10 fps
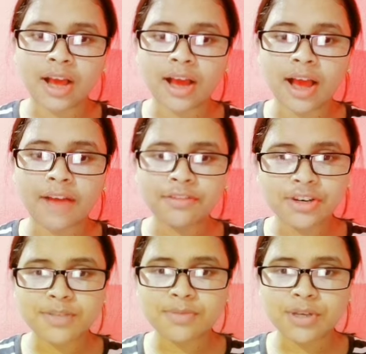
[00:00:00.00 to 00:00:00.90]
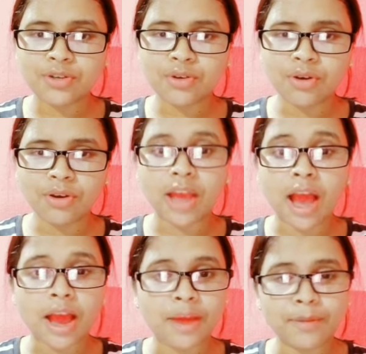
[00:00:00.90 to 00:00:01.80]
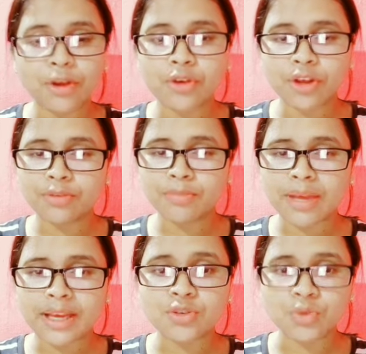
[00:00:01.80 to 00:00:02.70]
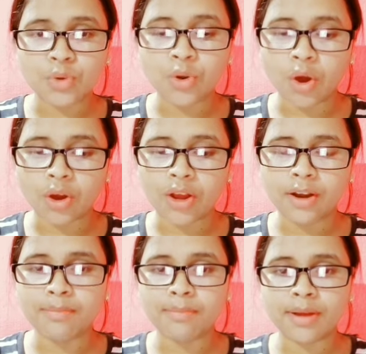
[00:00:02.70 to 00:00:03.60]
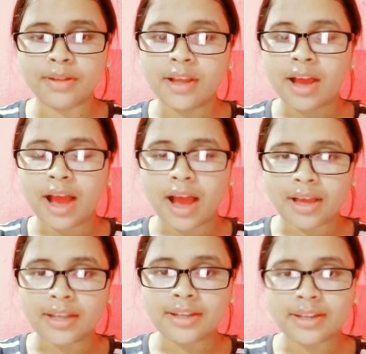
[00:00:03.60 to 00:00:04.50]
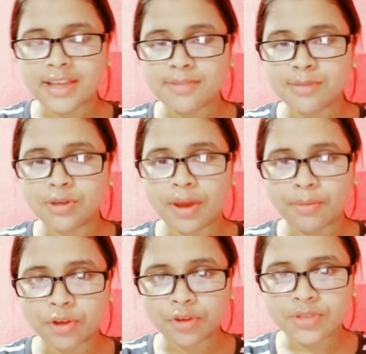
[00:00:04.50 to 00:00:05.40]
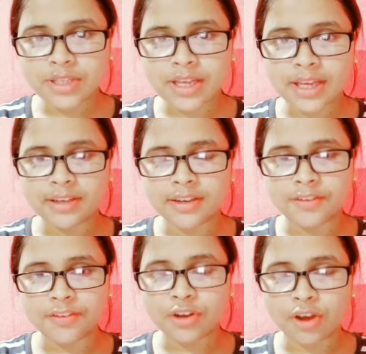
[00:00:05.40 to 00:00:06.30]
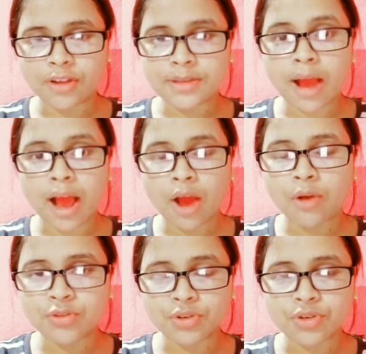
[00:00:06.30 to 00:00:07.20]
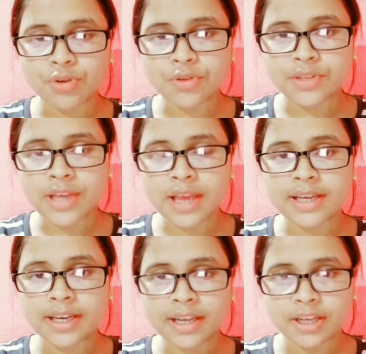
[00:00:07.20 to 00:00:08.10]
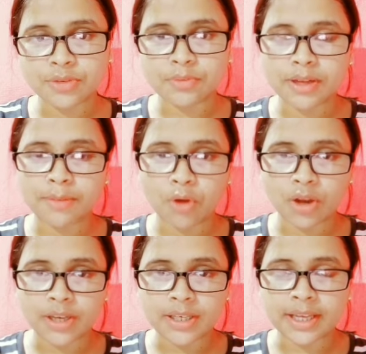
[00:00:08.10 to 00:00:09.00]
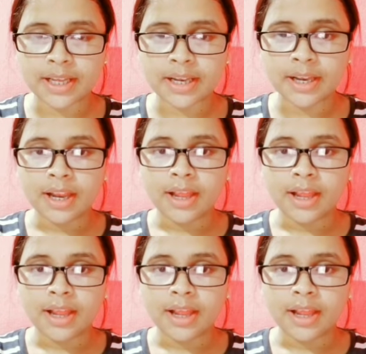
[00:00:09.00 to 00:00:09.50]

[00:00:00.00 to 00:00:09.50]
after this video, I am not going to make it so longer, but in the next video I'm going to say the different concept, how sociology has a connection with the political